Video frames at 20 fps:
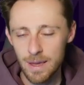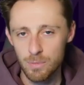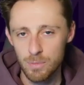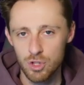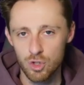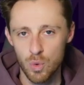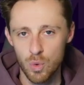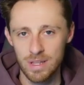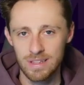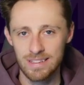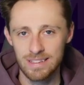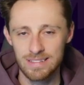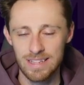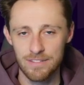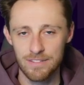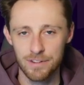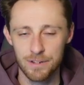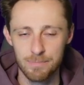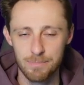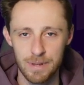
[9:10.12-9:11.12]

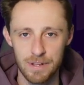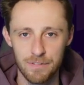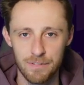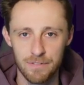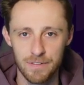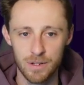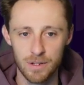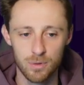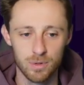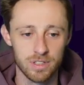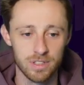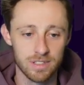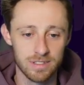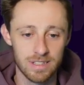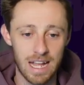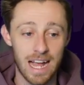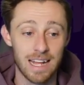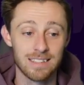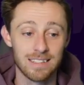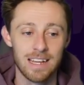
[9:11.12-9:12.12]
27 midfielders,
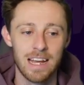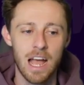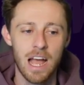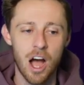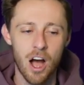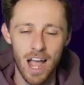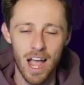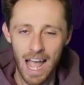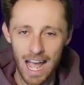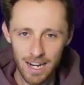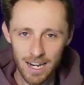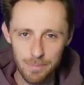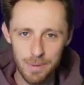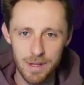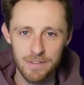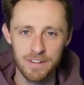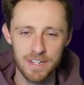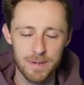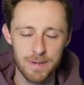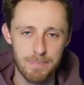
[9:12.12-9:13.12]
and I had a bit
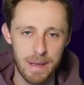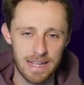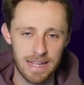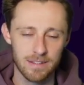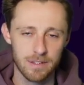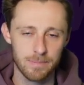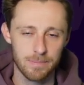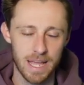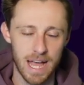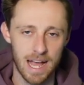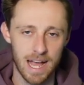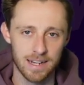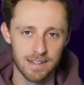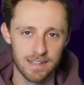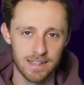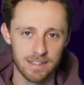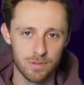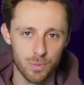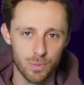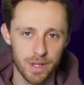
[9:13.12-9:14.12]
of a debate to be had
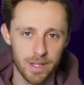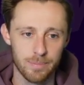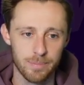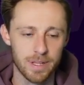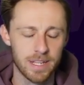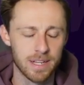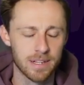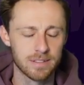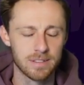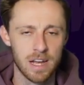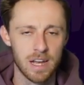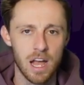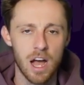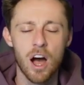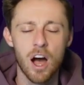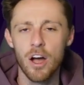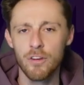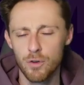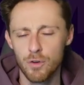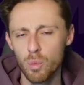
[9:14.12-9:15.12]
this week because
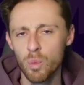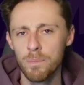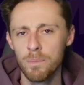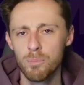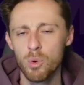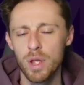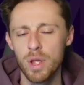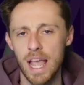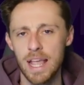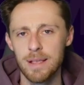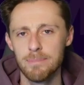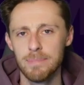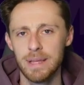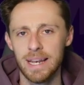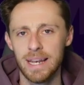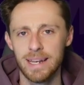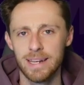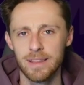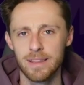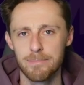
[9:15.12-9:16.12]
I've got 1.8
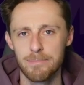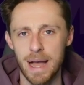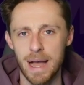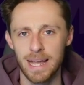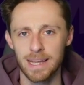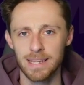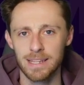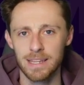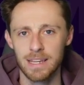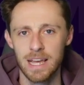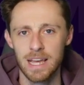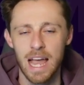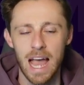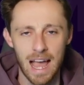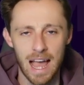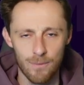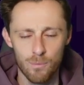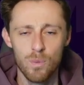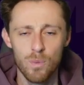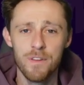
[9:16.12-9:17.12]
million in the bank,
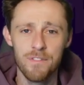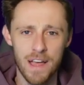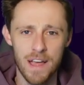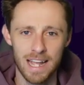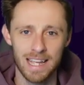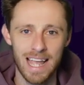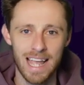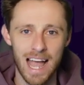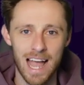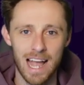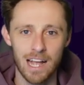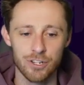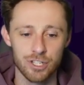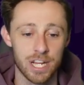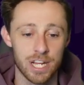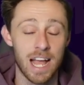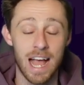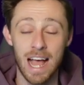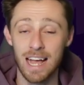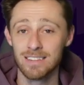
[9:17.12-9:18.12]
and with that cash
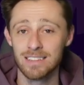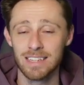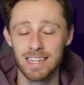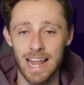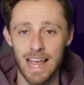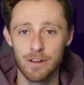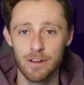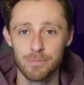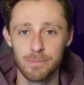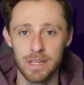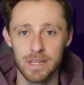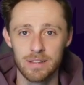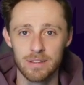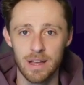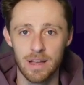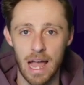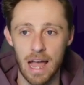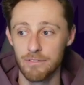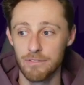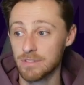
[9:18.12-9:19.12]
it has allowed me to
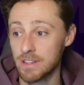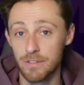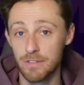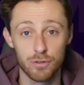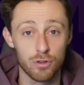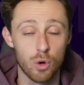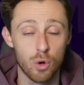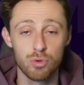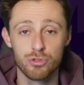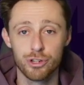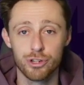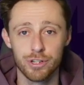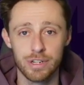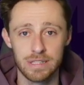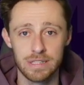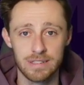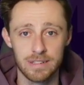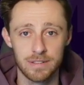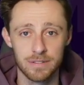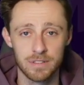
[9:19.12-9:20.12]
have different
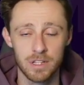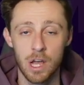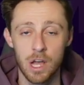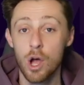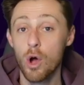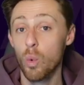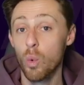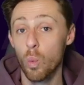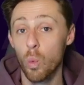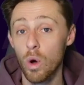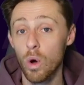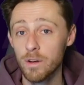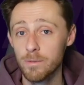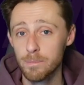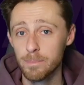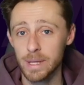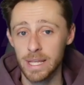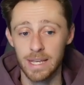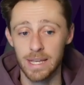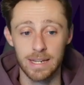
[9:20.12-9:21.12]
alternatives. One
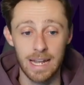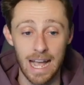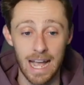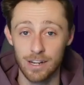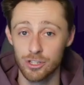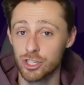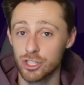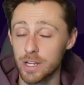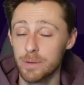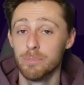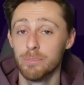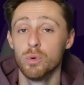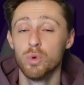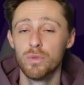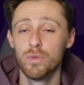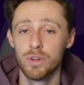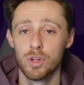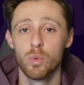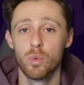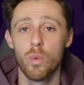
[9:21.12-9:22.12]
being actually
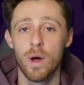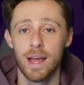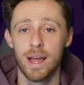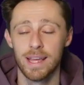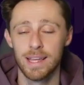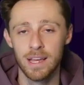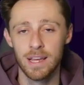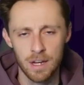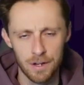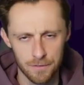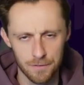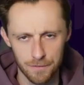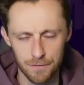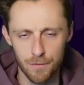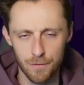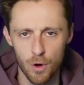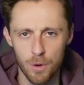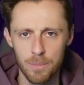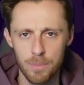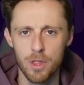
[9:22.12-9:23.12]
moving away
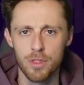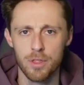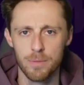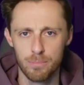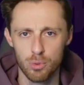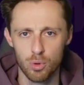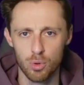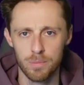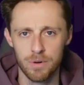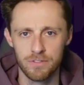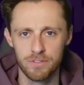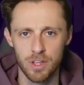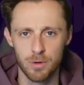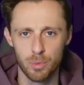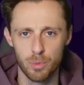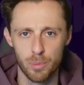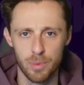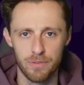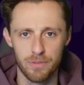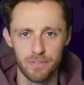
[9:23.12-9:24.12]
from the Bournemouth
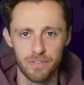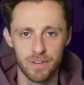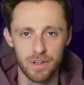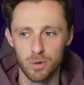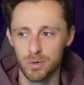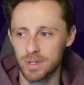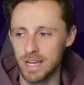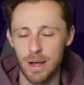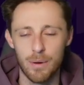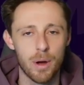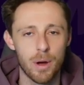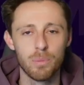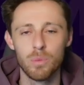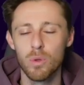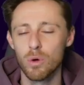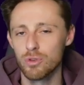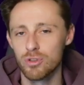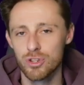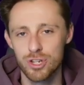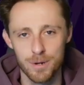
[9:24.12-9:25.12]
double midfield. Now, I'm
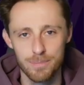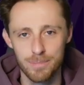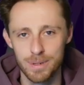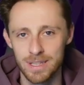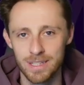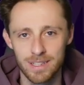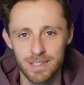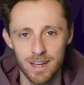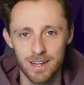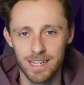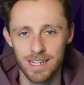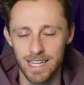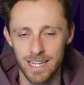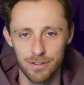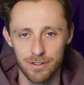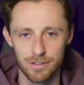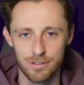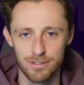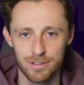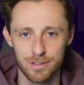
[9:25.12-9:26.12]
not jumping the gun
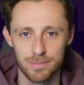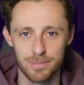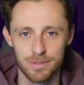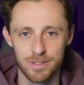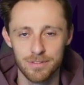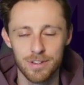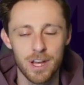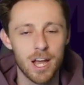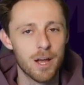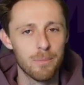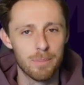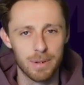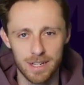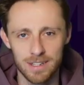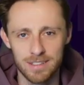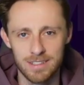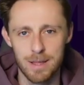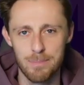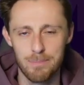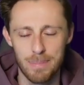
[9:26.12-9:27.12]
here in terms of
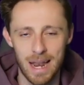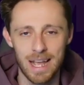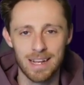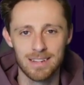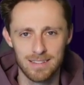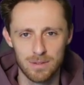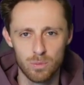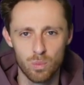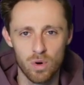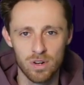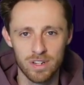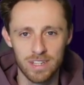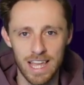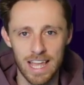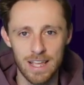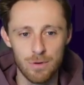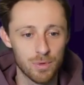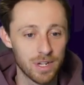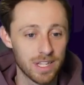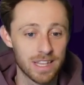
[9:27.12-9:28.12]
because they blanked in one
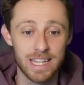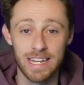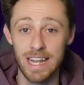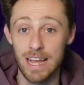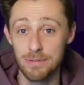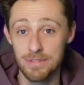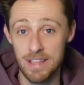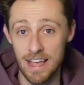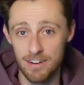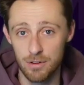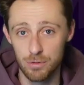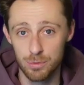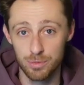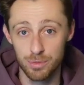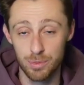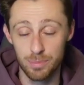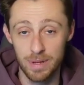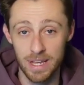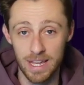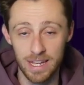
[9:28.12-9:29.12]
game week, they're now terrible
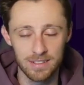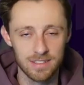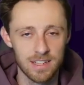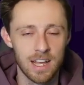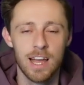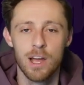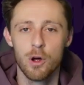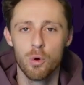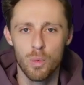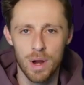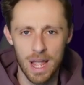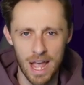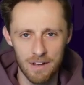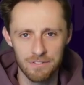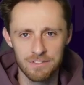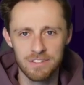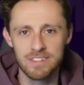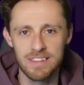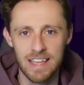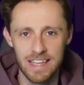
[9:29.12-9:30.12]
picks. We have
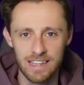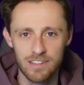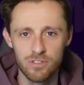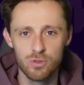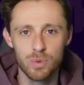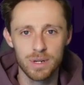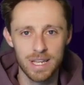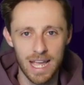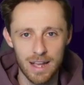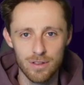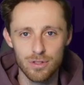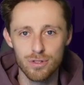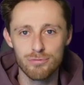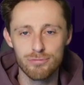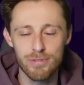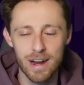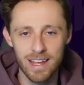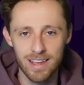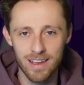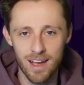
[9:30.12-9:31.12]
to take into account the
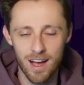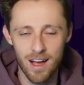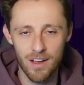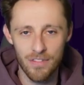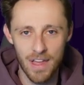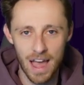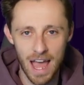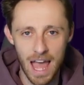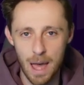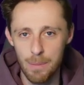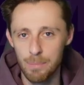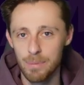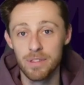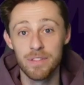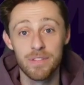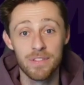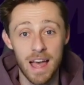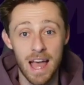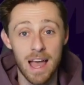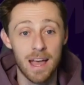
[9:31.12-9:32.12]
red card that
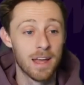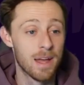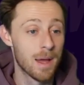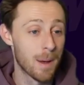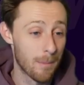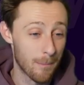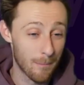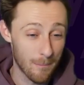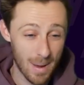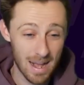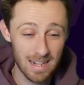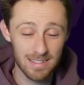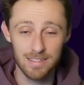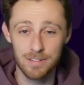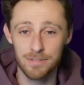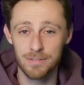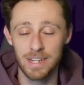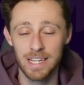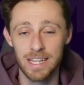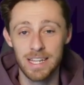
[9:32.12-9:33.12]
happened. That
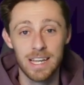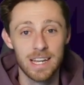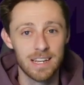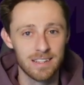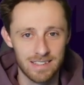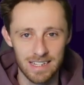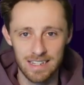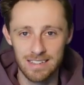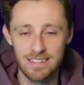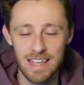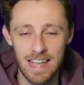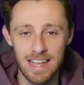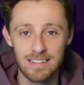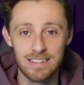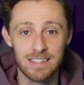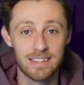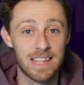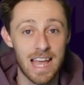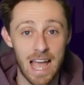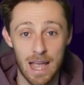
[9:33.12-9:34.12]
massively
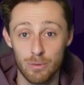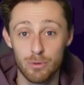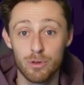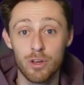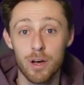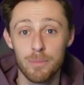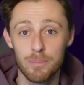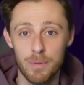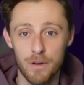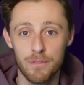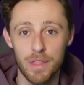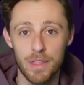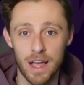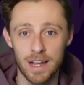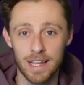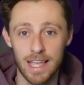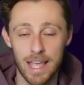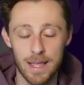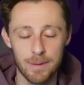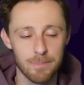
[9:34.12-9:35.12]
dictated the outcome of that
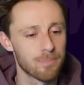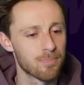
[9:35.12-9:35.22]
game.